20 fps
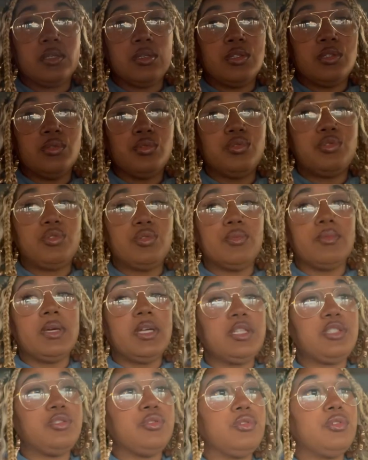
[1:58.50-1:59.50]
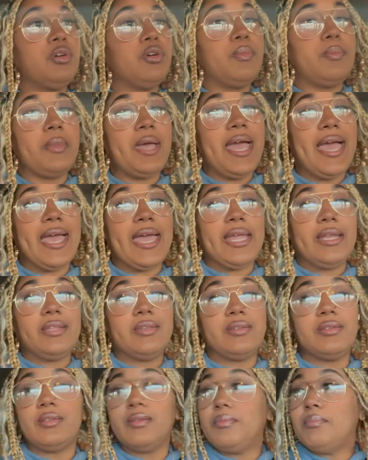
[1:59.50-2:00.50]
you do too much, you go mad.
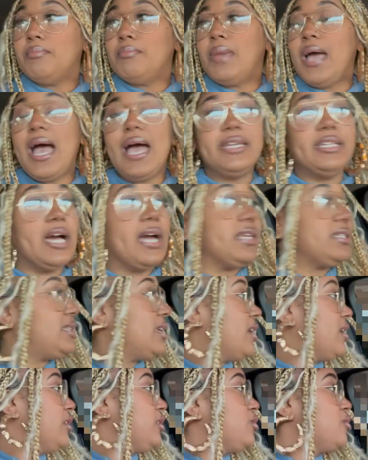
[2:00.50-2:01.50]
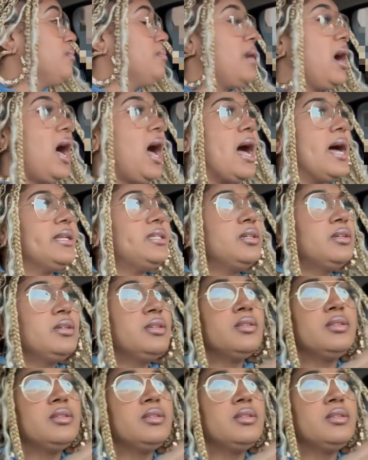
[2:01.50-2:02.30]
Mad, I tell you, mad.